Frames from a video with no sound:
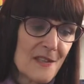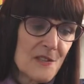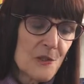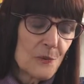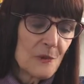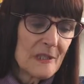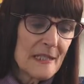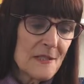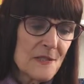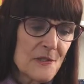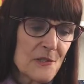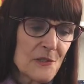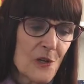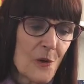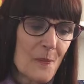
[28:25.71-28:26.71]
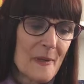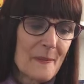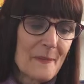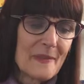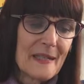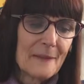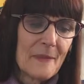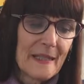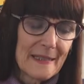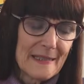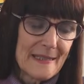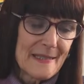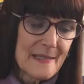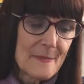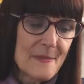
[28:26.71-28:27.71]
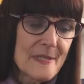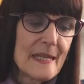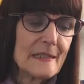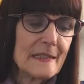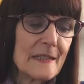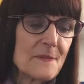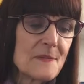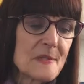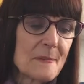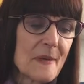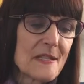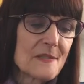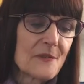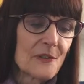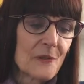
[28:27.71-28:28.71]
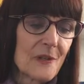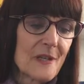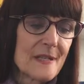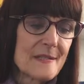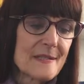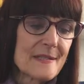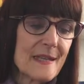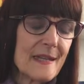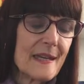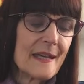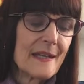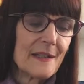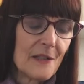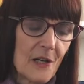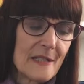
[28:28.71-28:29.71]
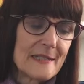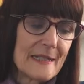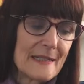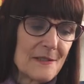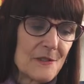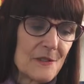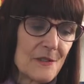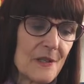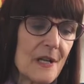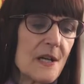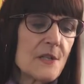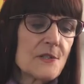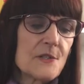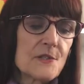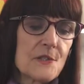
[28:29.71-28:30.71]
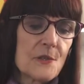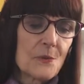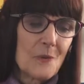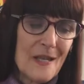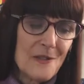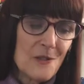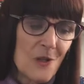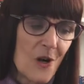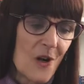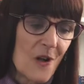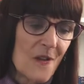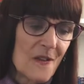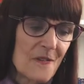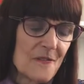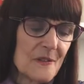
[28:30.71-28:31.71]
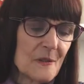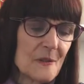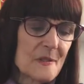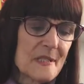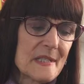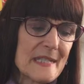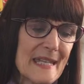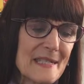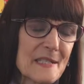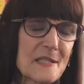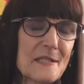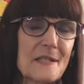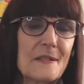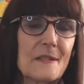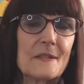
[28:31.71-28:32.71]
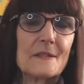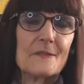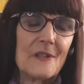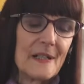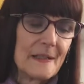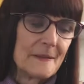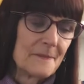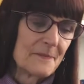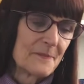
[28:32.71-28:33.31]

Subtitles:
To release your coping mechanisms and leave space for grace and God to enter. To surrender all that feels dense to the divine.